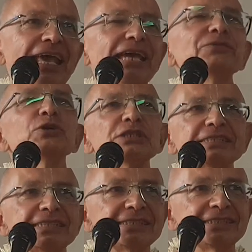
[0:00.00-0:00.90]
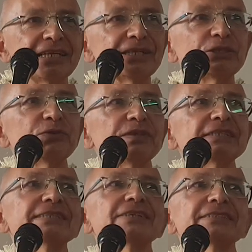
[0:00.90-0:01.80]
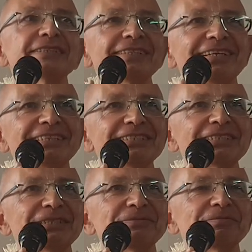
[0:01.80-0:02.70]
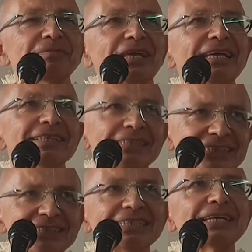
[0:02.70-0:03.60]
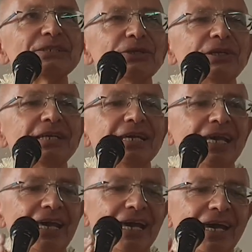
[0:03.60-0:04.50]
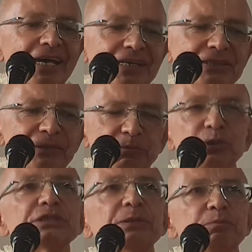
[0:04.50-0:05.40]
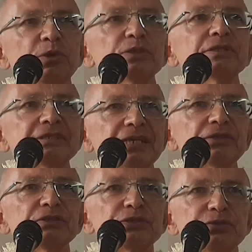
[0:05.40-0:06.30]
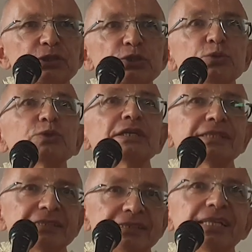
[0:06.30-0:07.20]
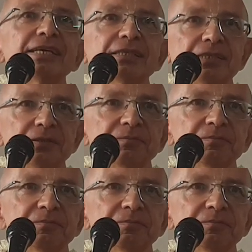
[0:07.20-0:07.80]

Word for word: And what is the secret of his concentration? This is actually the most important thing which we should understand.